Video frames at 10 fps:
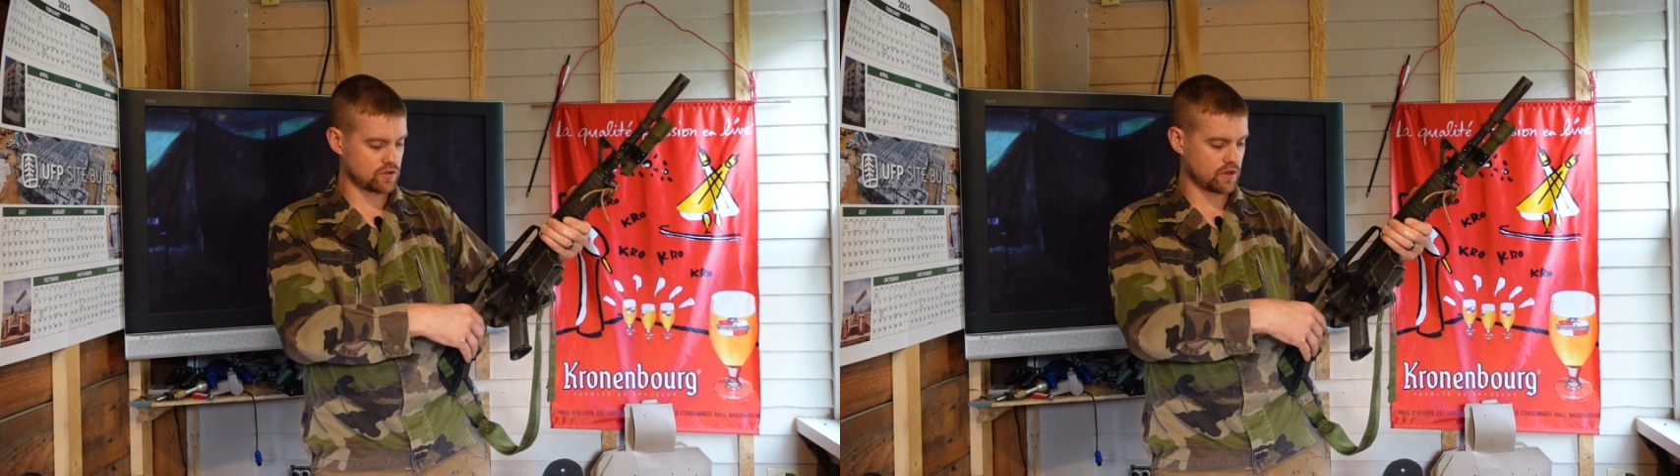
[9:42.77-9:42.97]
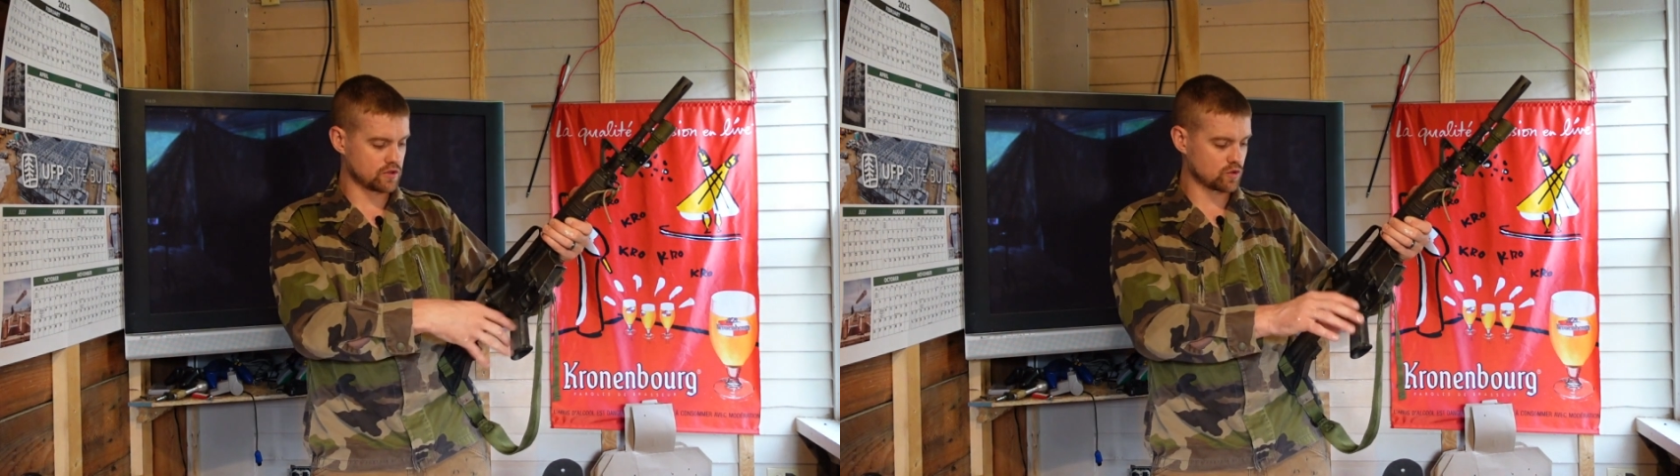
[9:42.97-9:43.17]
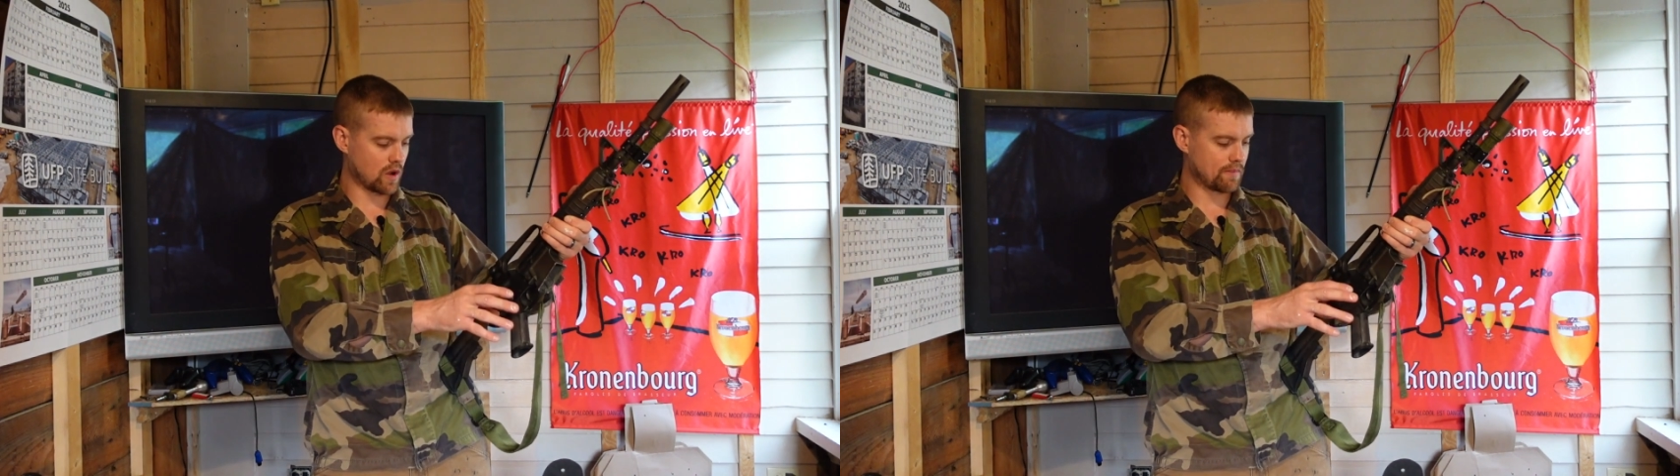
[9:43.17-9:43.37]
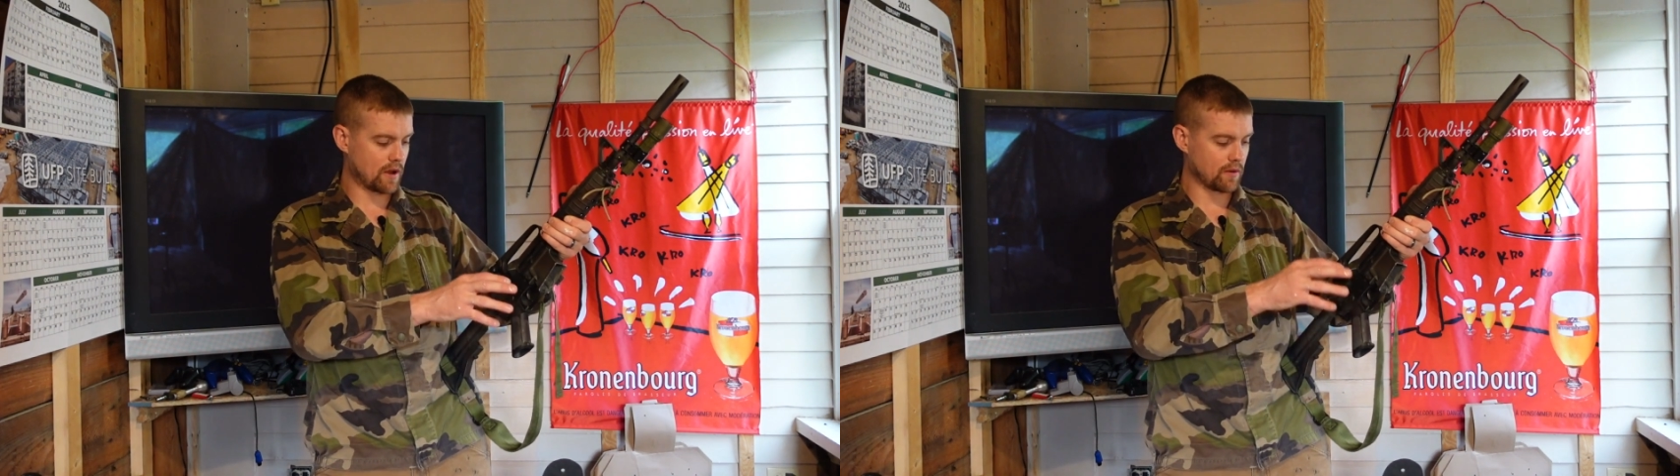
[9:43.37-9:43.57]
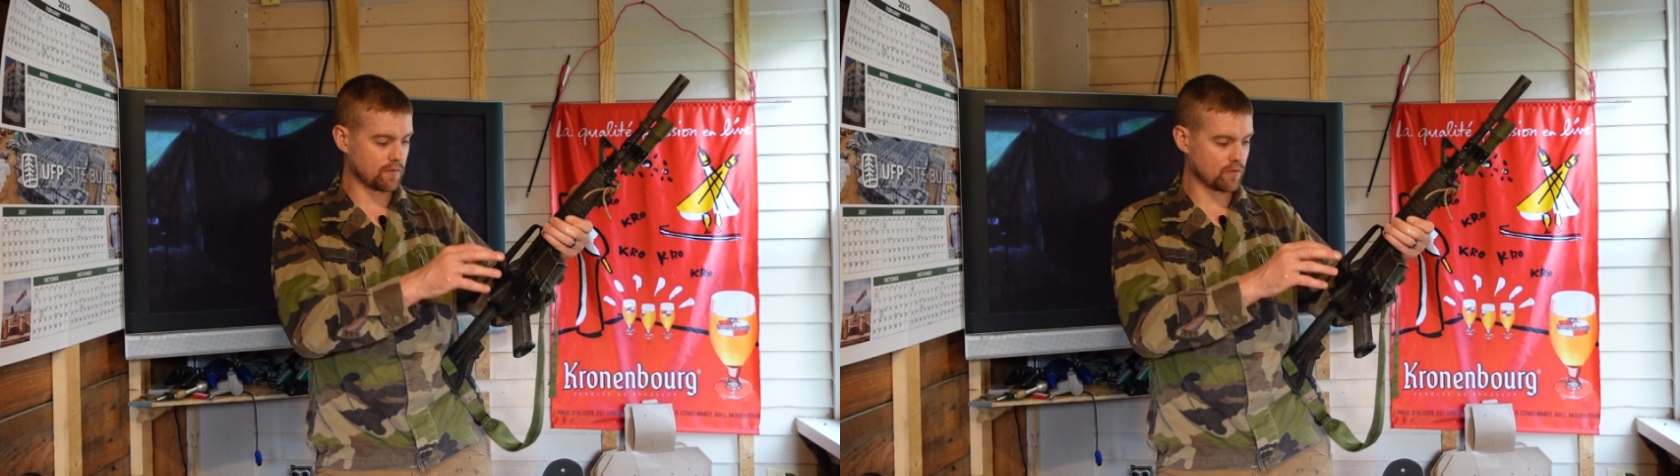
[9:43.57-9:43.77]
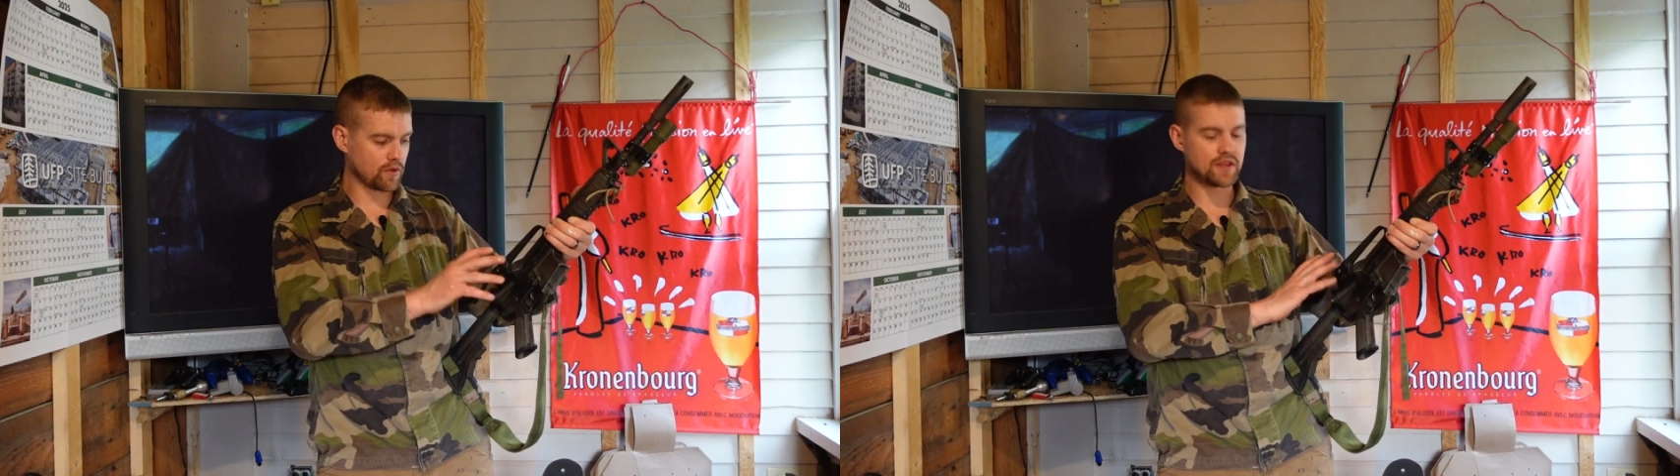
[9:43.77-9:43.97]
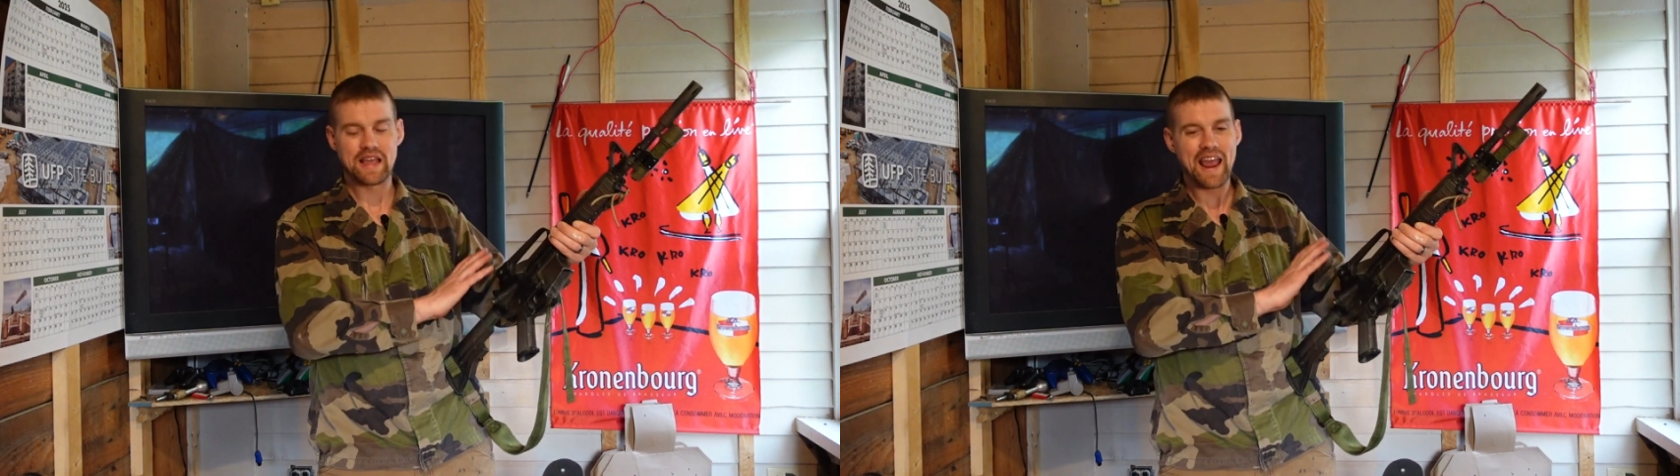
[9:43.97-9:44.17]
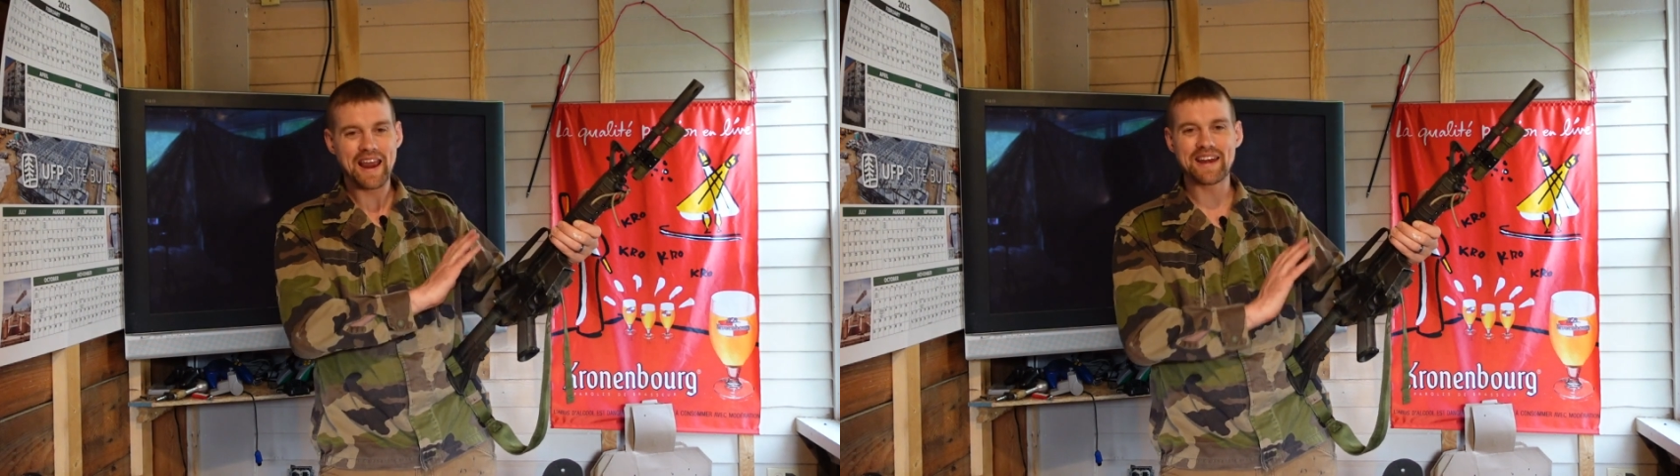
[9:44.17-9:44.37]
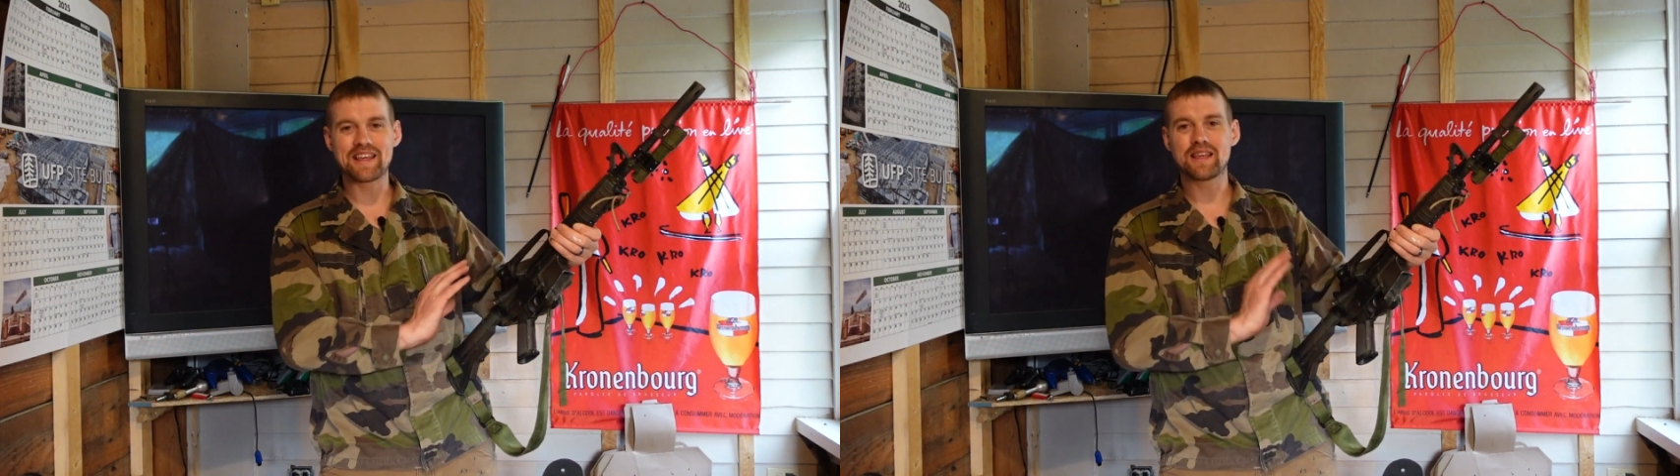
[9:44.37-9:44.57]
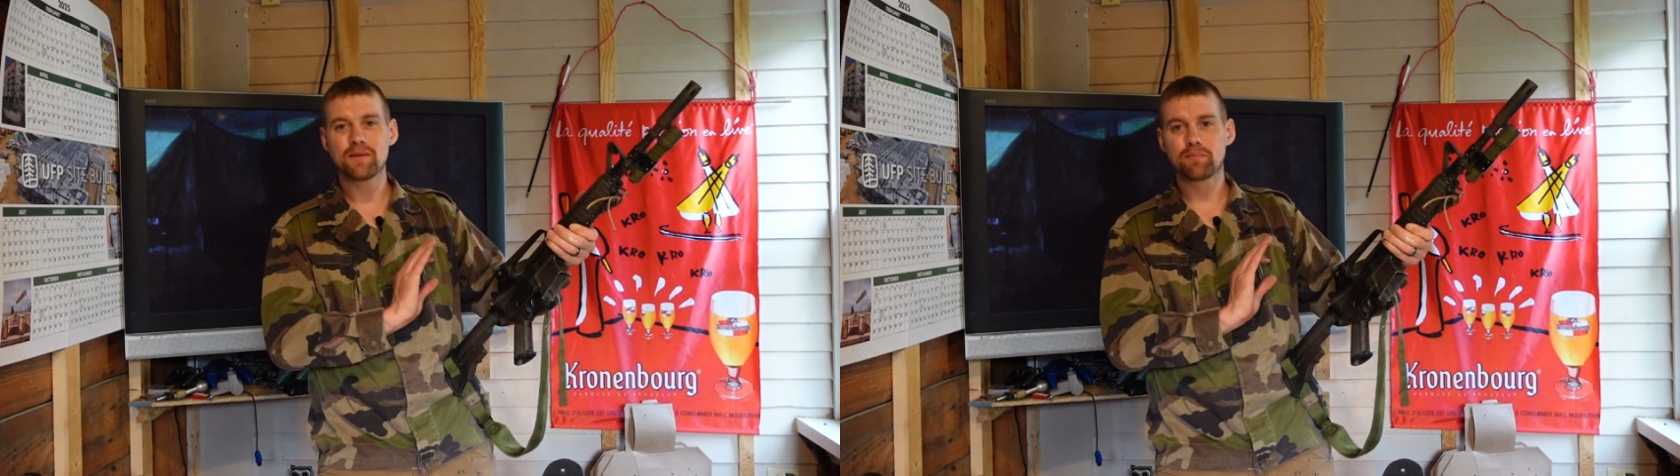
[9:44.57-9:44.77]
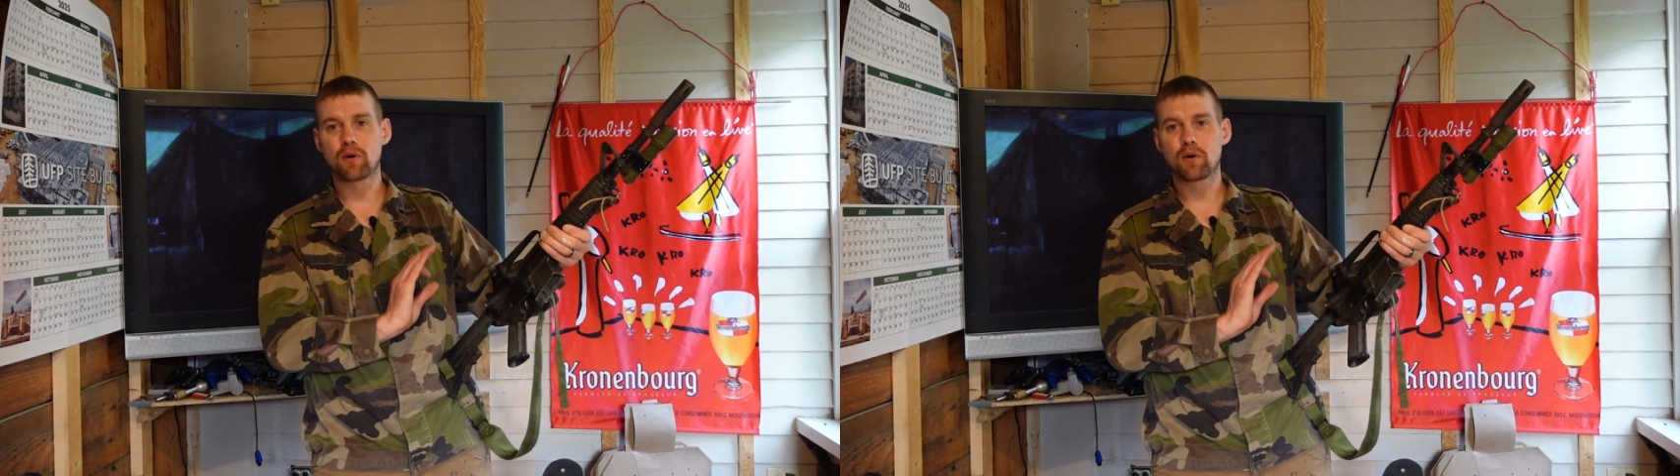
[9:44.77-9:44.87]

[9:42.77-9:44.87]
You can swap out really any